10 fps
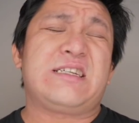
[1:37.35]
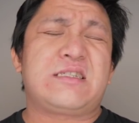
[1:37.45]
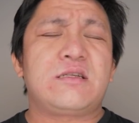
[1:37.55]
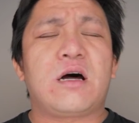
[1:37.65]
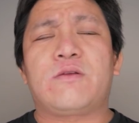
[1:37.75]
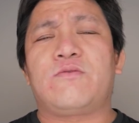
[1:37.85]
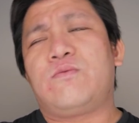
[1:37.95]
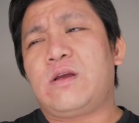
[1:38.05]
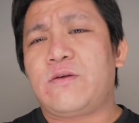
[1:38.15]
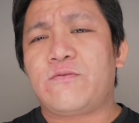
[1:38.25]
It's not
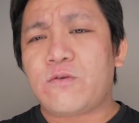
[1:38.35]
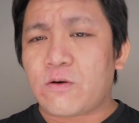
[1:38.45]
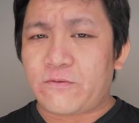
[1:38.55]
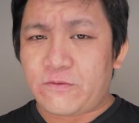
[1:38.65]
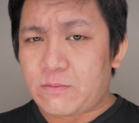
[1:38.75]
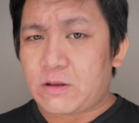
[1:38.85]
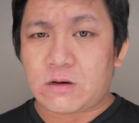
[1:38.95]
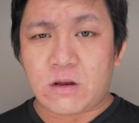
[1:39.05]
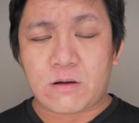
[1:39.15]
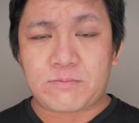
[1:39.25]
really for
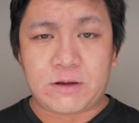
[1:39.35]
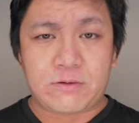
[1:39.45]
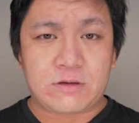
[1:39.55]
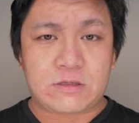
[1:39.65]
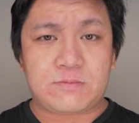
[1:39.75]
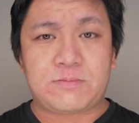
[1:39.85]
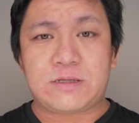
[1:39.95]
filming long periods,